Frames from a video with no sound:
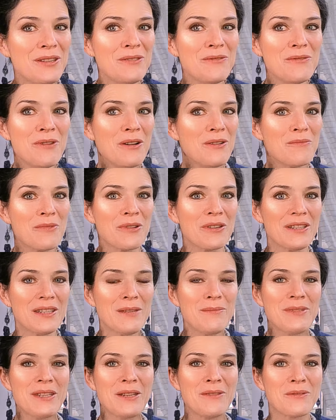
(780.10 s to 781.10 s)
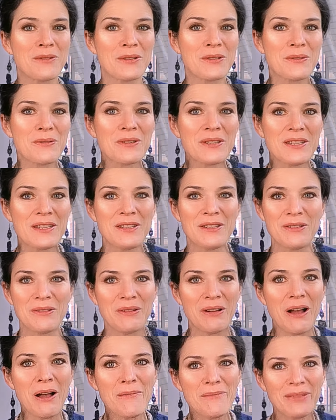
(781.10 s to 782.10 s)
you want more tips and resources
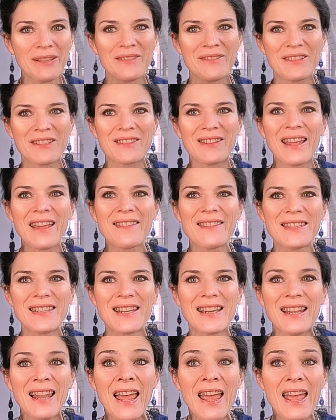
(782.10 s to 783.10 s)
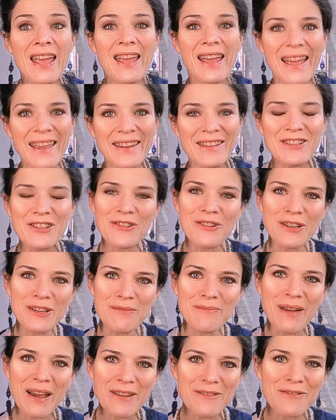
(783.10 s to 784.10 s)
to uplift your lifestyle, and
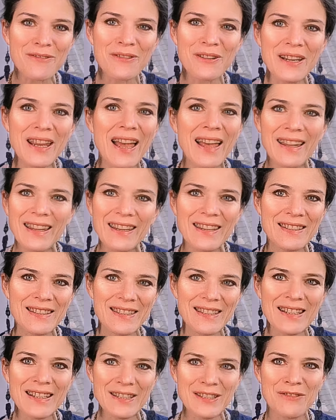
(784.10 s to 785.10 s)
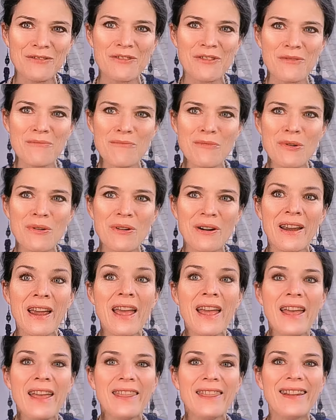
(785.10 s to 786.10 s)
join my free elegance list for more.
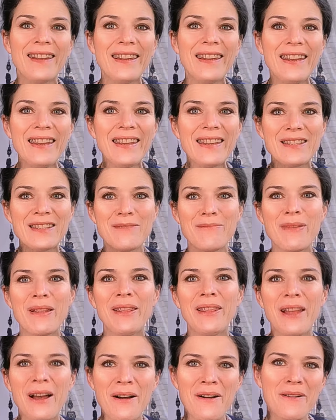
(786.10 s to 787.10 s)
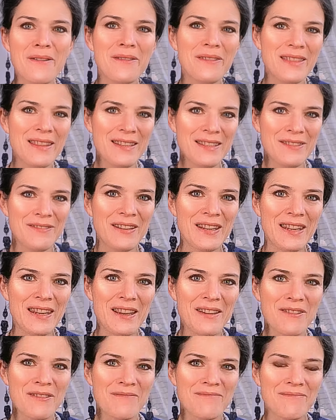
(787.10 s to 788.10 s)
The link is below this
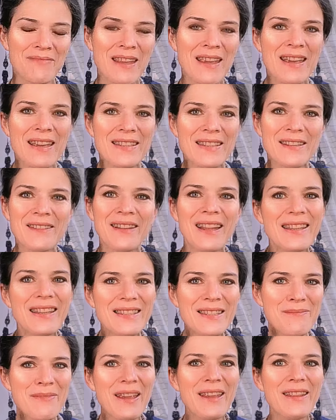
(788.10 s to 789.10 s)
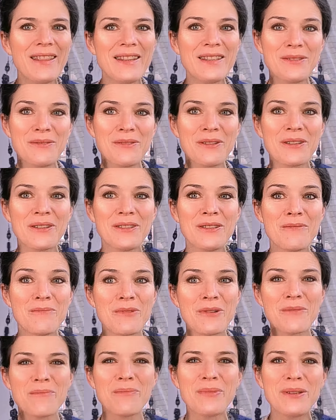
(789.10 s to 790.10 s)
video. So let's make this world a
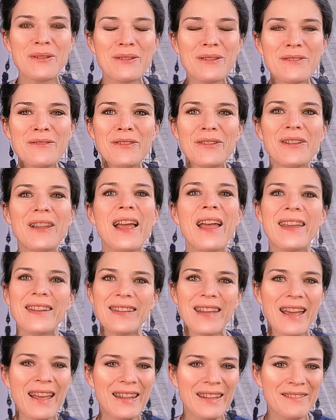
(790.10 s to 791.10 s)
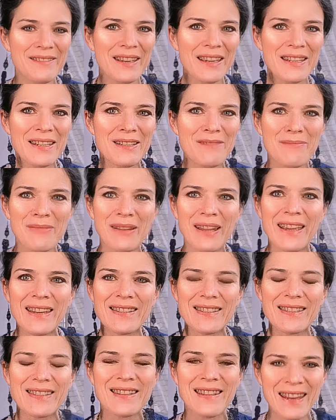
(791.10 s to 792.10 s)
more beautiful and elevated
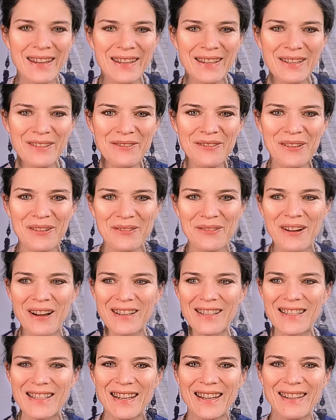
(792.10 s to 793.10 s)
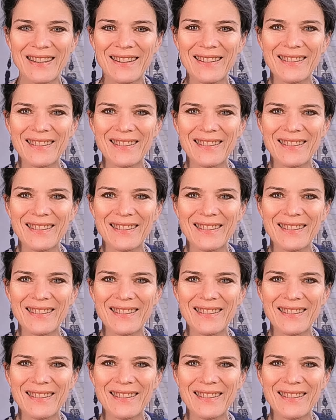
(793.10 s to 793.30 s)
place. Thank you for watching.